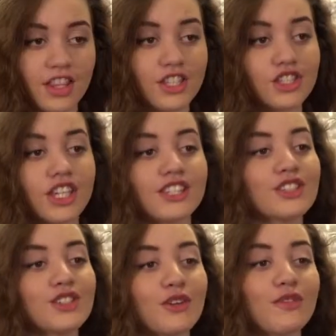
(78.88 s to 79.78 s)
These
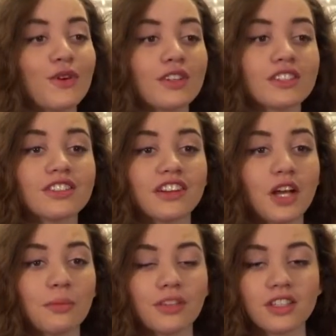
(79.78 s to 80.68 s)
changes are focused on
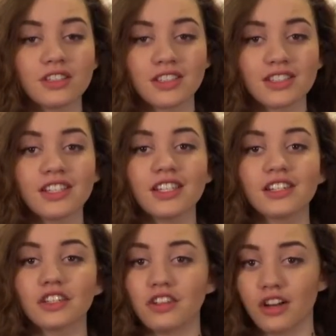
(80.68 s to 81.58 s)
helping us succeed
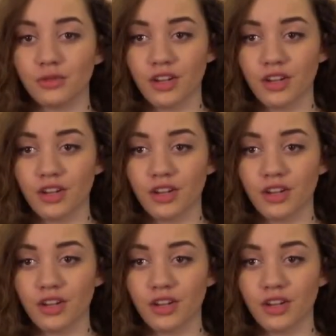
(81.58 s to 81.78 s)
in the long